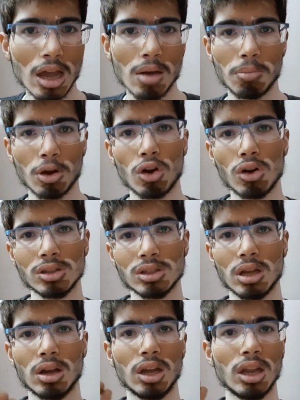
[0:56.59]
because
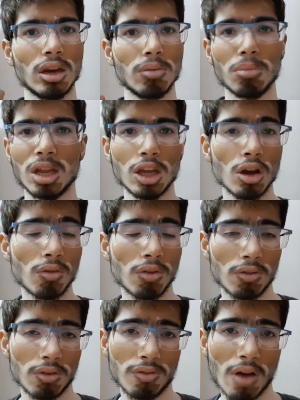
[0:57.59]
in many of
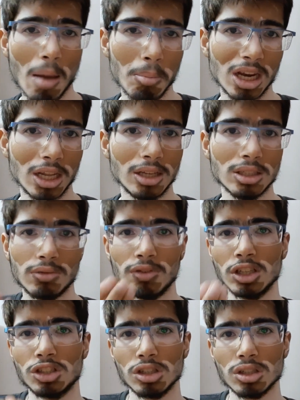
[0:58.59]
our families
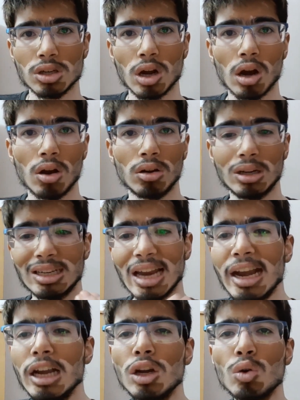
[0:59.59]
we just
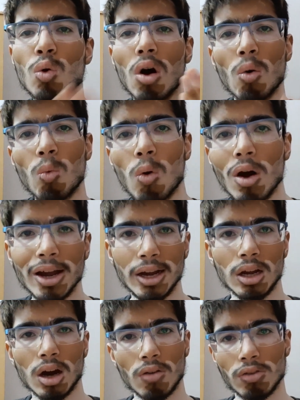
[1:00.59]
tend to
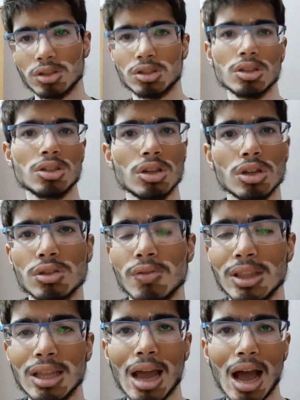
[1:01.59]
avoid our sisters
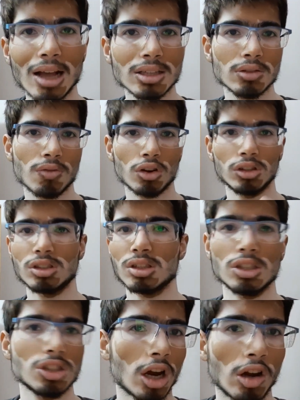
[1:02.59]
when they ask for
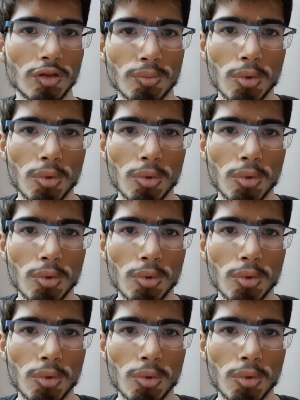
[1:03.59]
such kind of